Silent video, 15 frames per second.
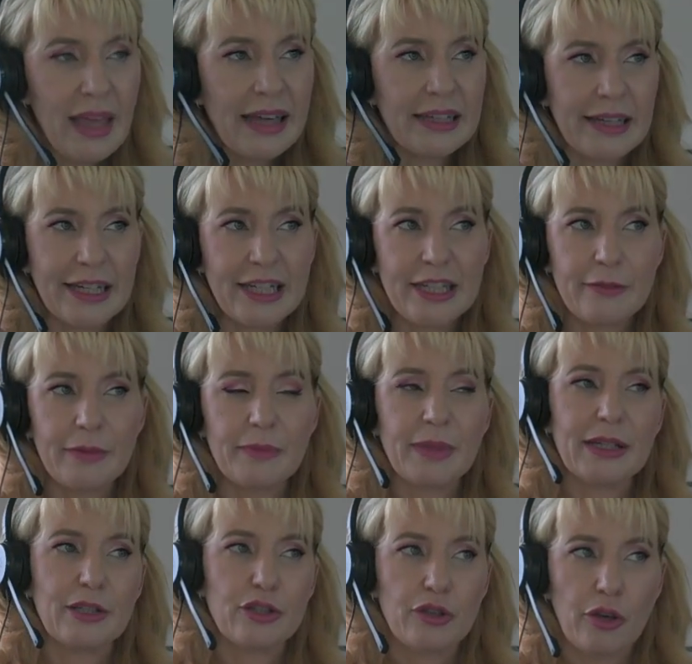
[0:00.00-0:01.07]
Energy of
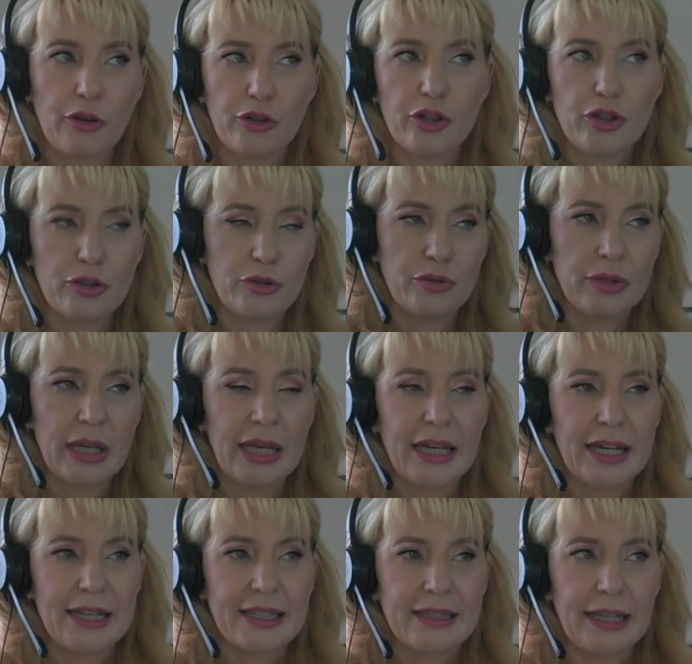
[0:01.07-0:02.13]
being social.
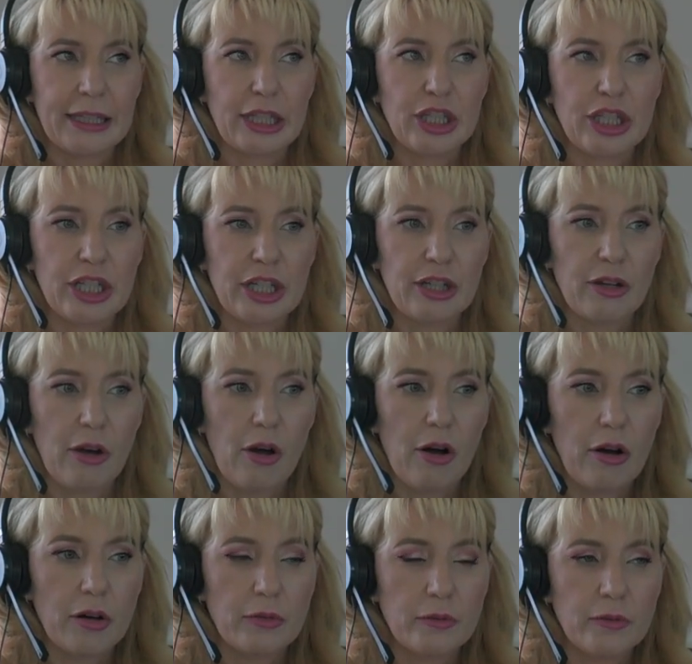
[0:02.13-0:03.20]
It's an energy
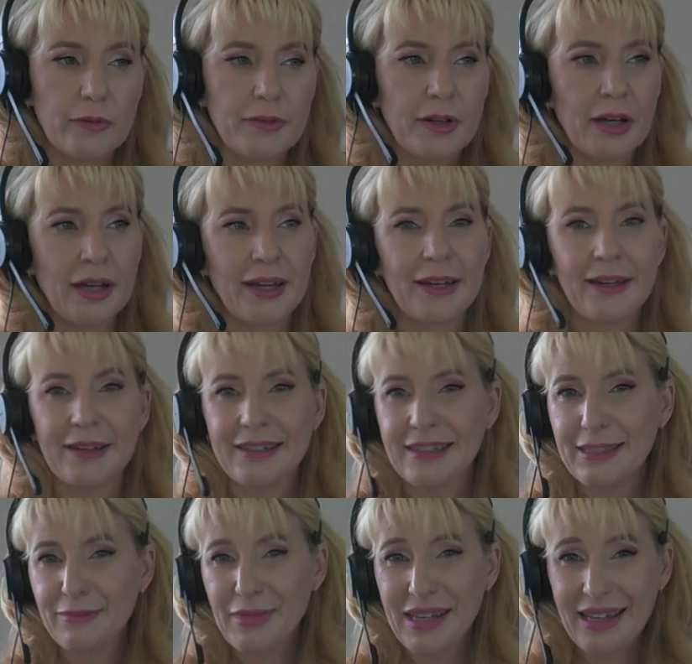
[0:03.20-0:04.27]
of
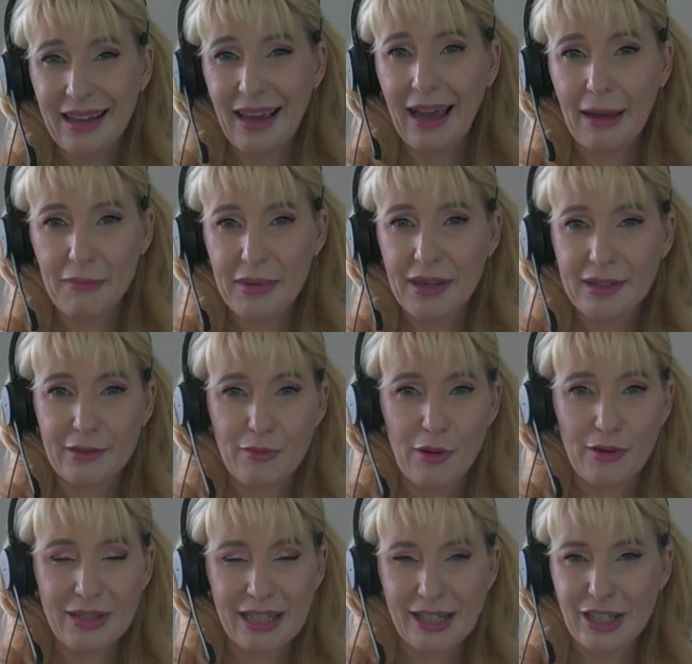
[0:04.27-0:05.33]
just being happy as
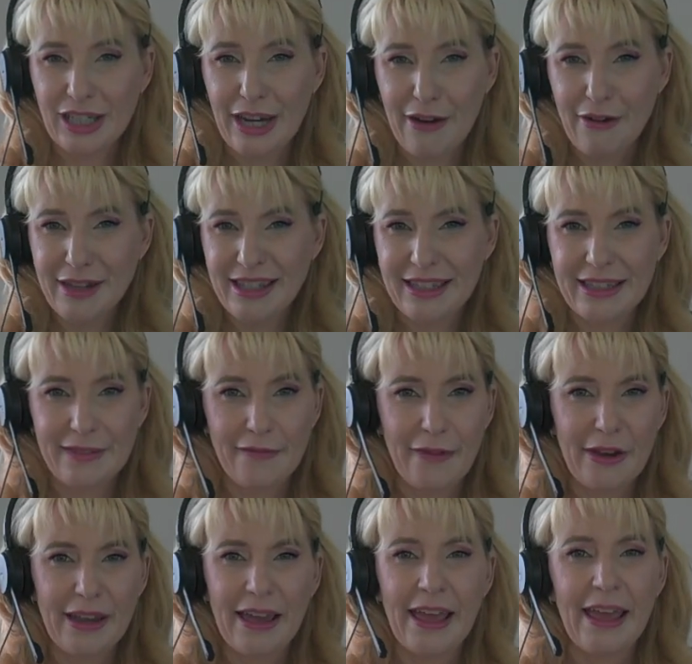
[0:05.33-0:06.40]
well. Sagittarius is a
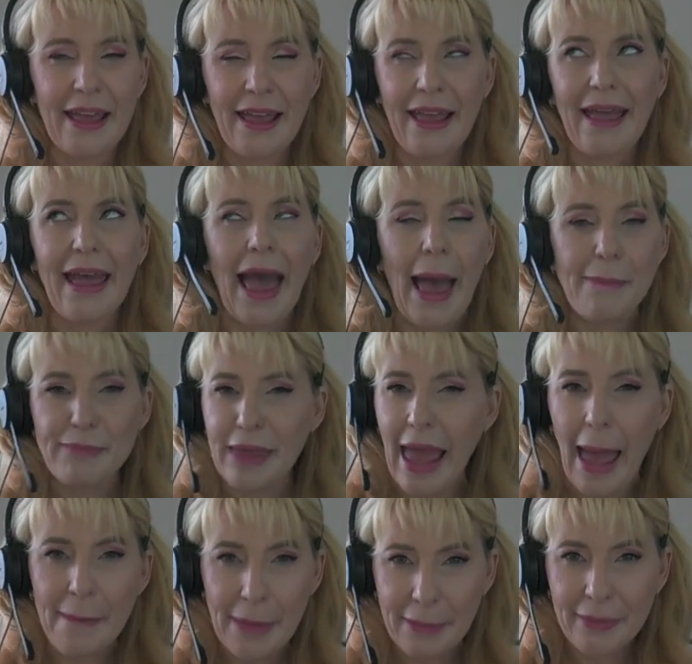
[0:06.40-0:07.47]
very
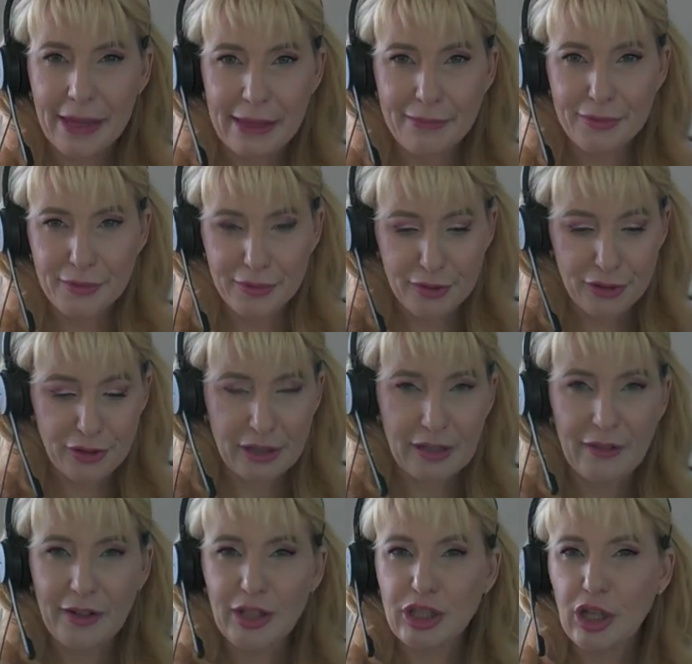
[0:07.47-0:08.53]
happy people too. They're
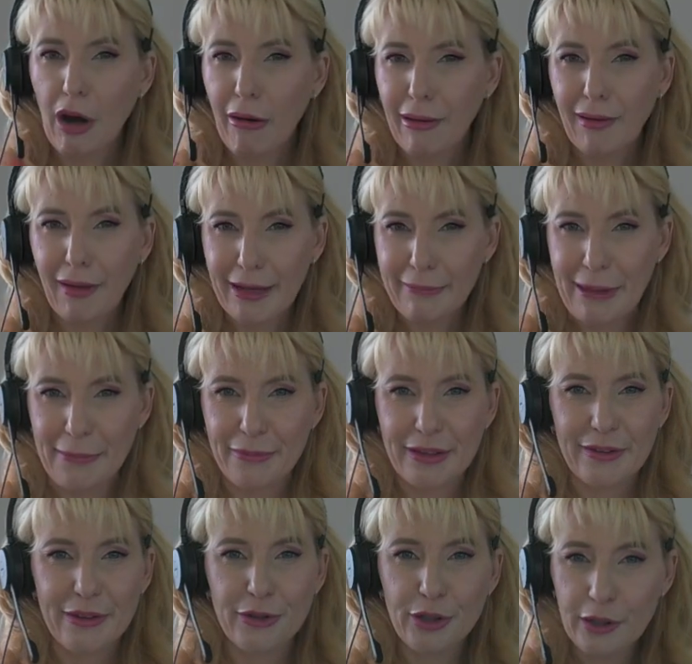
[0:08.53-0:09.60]
very childlike people.
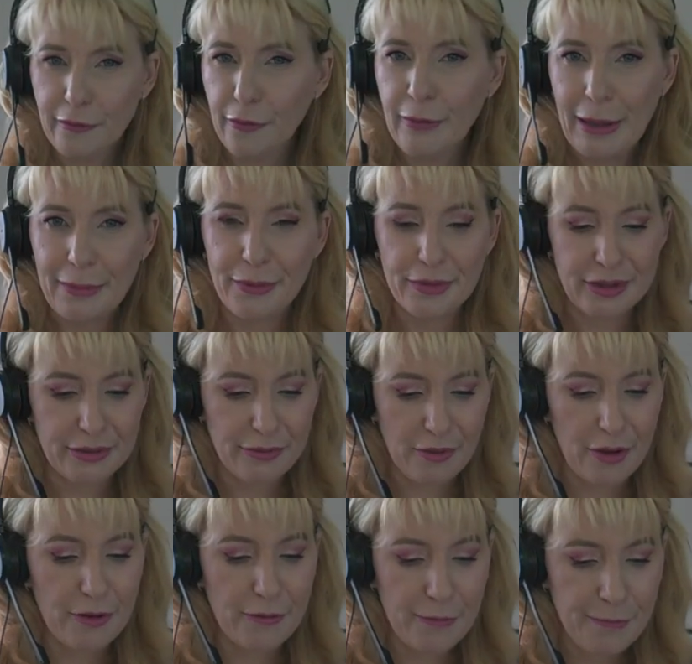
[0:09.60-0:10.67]
They're youthful people as
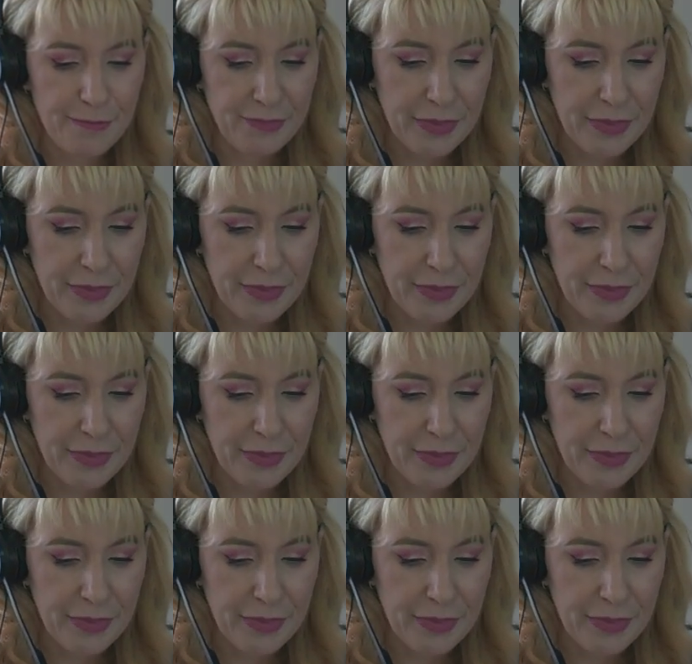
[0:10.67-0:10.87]
well.